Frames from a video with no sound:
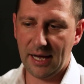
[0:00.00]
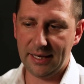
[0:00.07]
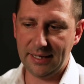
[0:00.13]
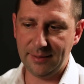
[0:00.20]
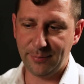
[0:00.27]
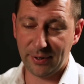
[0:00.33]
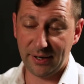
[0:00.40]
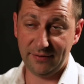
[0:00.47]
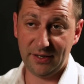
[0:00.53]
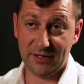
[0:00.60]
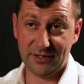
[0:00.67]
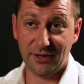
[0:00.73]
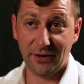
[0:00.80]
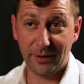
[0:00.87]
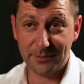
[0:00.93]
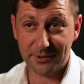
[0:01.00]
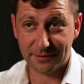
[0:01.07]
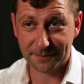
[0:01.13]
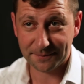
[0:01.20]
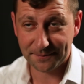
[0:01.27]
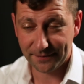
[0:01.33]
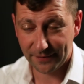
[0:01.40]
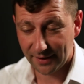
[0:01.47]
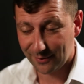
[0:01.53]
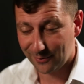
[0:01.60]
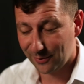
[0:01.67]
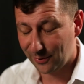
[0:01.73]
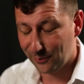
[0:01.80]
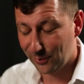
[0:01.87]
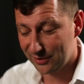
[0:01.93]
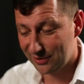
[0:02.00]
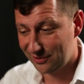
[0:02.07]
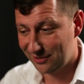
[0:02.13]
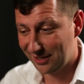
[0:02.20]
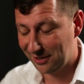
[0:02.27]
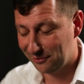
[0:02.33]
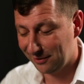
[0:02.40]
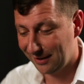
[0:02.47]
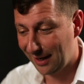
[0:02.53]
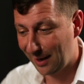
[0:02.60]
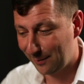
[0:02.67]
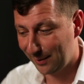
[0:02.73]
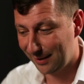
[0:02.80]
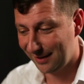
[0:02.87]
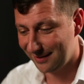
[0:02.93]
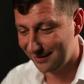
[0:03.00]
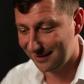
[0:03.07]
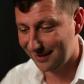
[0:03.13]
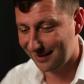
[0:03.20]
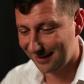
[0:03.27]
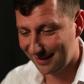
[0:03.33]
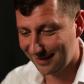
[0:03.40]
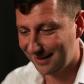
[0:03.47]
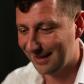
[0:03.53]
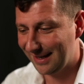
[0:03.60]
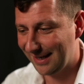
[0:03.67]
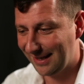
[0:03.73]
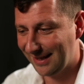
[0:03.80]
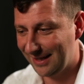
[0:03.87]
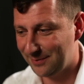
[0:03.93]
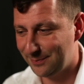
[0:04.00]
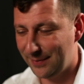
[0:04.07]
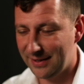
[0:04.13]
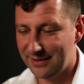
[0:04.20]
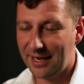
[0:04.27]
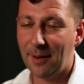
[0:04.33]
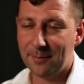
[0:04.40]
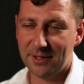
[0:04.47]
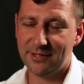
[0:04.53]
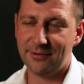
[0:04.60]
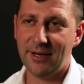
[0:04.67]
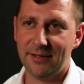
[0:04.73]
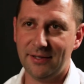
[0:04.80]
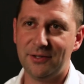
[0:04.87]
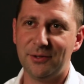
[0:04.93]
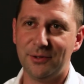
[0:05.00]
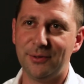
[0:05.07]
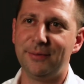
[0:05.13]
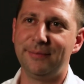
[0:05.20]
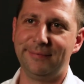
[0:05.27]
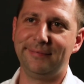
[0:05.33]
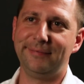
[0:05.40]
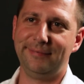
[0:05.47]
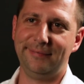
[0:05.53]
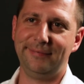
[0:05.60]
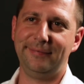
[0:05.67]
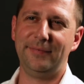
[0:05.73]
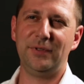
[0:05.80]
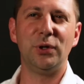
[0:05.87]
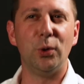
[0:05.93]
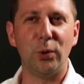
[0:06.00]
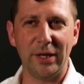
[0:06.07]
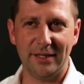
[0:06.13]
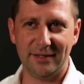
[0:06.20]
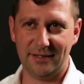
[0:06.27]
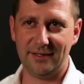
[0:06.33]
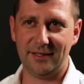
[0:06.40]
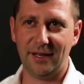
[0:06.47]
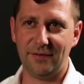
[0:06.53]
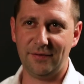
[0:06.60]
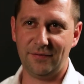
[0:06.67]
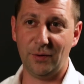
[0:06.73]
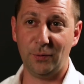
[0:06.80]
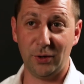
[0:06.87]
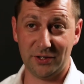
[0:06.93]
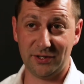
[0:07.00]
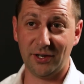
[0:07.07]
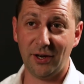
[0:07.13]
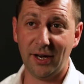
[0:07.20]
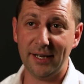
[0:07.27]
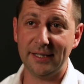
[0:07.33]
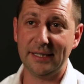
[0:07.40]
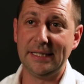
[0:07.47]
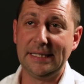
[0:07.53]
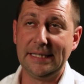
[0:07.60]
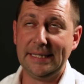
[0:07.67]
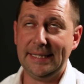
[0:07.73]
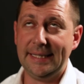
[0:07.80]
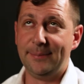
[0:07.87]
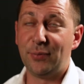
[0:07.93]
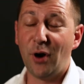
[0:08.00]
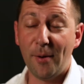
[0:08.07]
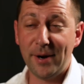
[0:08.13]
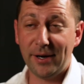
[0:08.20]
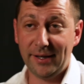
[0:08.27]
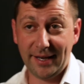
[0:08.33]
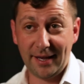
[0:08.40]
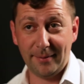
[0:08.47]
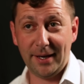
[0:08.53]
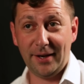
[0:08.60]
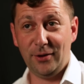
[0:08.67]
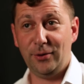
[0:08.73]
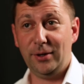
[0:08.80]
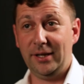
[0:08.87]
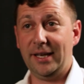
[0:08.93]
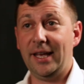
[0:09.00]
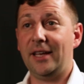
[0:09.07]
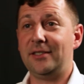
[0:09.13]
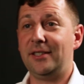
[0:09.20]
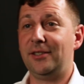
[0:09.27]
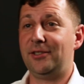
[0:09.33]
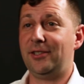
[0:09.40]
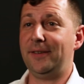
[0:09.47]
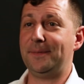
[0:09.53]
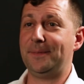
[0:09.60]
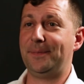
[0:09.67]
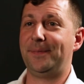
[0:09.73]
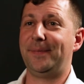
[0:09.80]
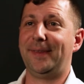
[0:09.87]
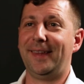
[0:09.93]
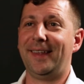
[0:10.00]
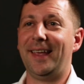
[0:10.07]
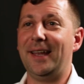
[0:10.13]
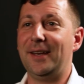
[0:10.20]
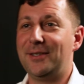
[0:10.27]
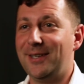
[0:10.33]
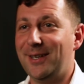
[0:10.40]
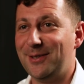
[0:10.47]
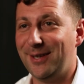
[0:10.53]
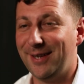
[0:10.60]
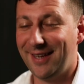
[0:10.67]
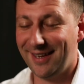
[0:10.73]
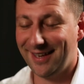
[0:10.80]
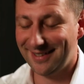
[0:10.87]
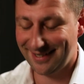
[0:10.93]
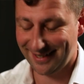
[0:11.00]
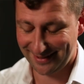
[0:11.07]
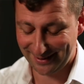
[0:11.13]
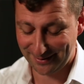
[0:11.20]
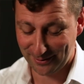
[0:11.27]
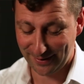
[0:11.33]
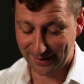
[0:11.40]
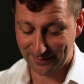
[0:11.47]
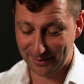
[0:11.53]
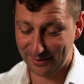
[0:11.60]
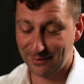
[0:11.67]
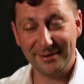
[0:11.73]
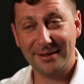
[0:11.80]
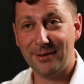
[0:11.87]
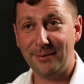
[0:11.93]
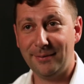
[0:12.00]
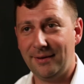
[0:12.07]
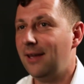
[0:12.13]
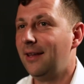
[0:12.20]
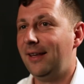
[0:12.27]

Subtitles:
in previous times, what's generally happened is that there's companies around that do toolkits and stuff for works at height, primarily coming out of the oil and gas industry. And essentially what they'll do is they'll